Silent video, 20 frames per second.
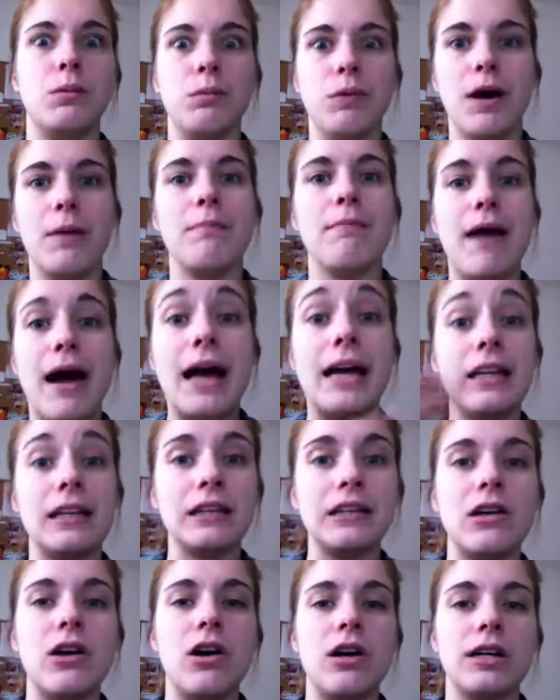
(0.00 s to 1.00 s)
a mile
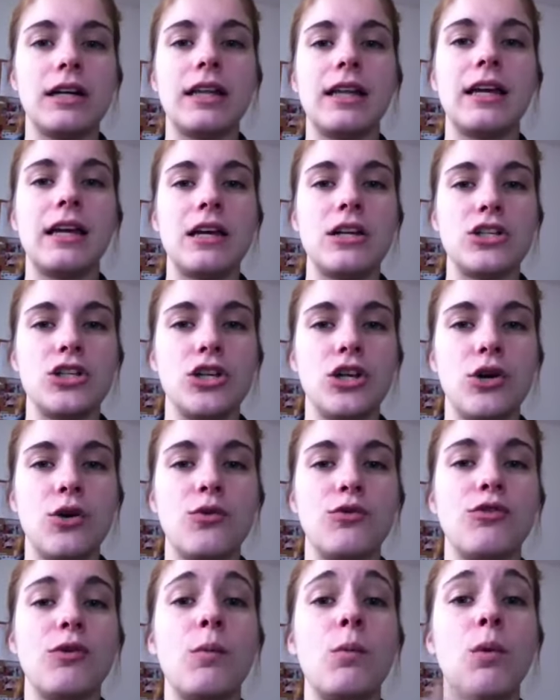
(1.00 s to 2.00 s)
long, and they had to go
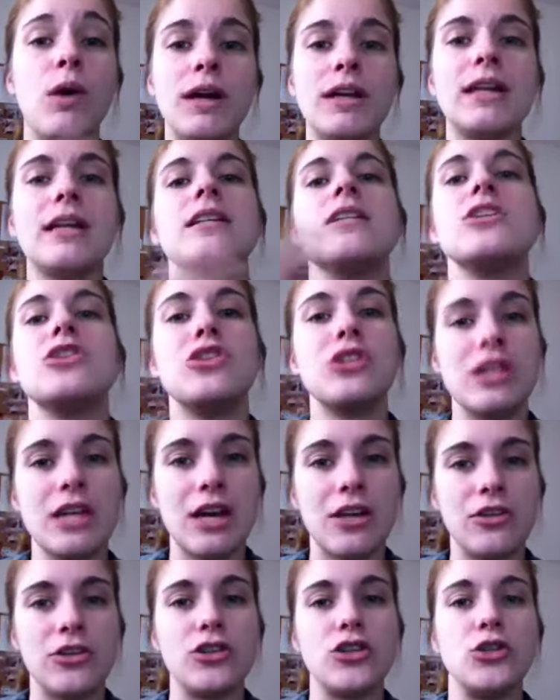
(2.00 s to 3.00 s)
from one end to the
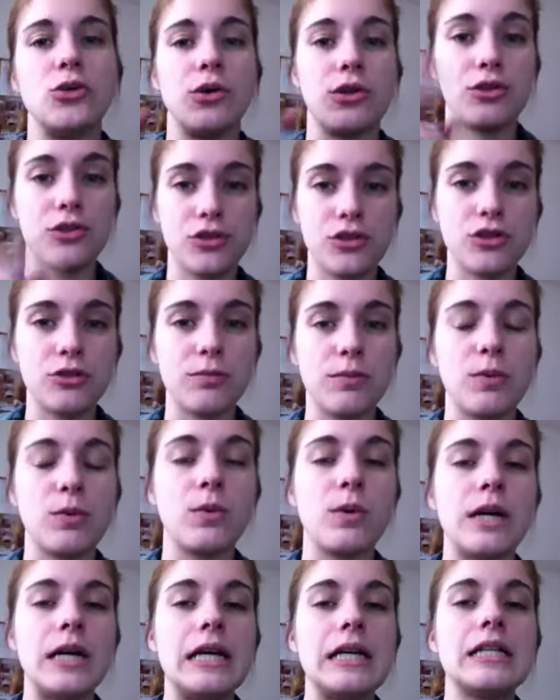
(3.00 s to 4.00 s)
other to a third
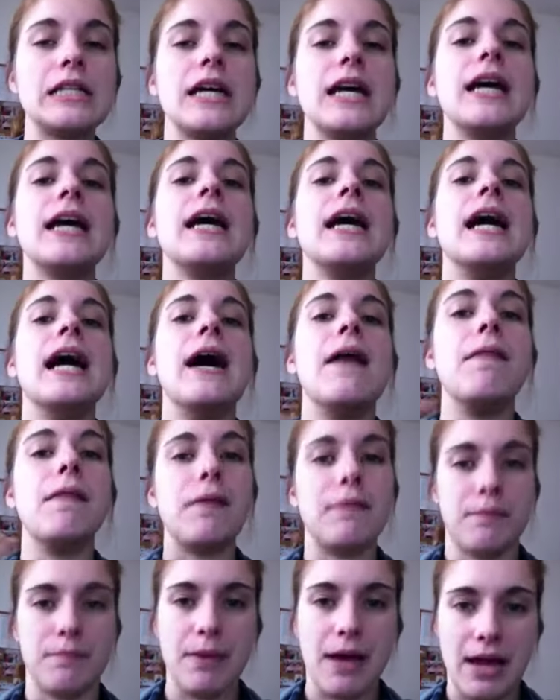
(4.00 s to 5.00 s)
point, and
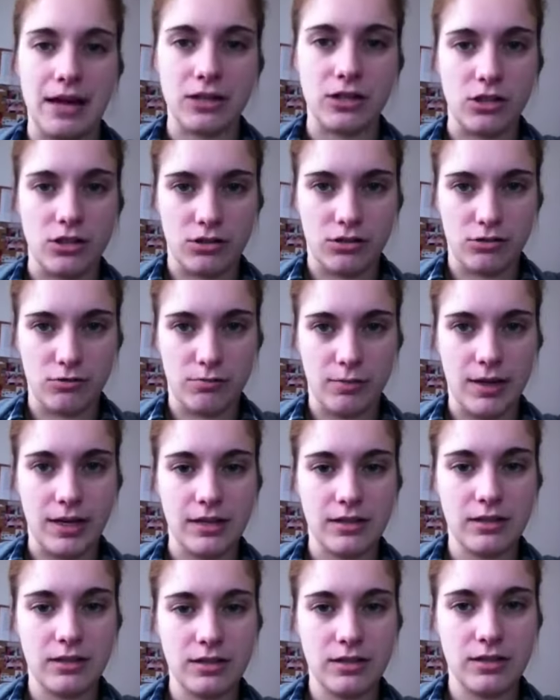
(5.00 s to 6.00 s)
then back to the home
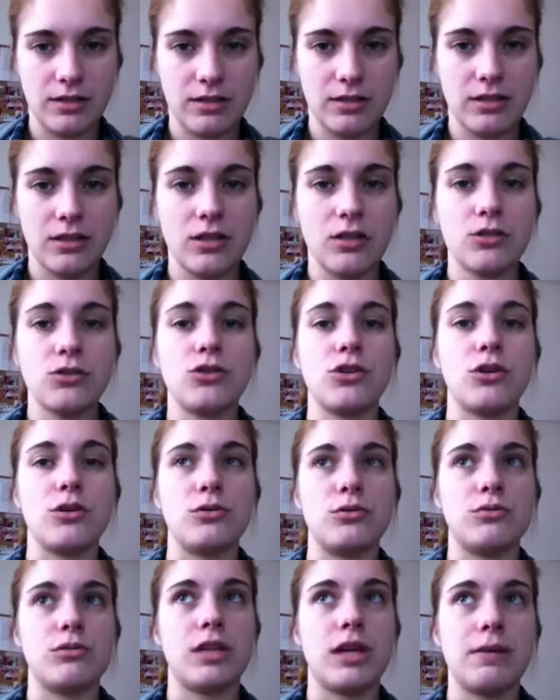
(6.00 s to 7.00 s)
base.
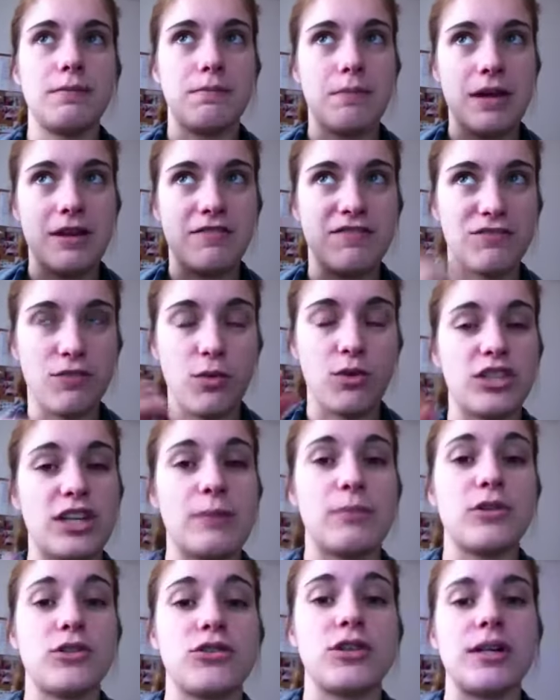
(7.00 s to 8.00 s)
So they made 4
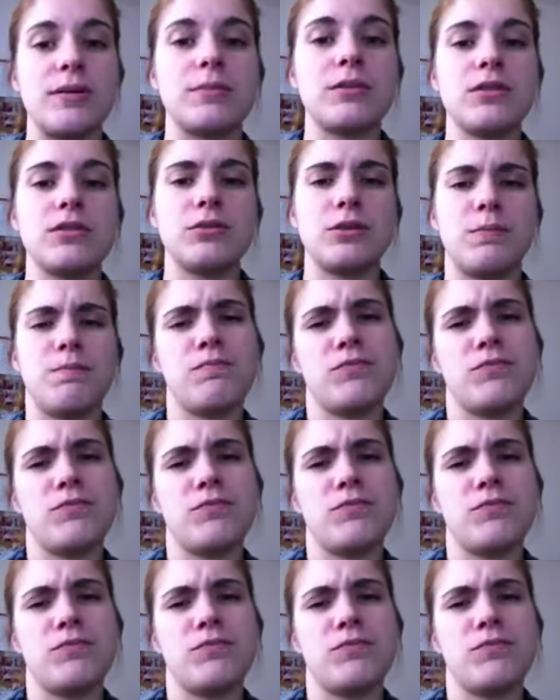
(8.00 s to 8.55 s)
separate trips,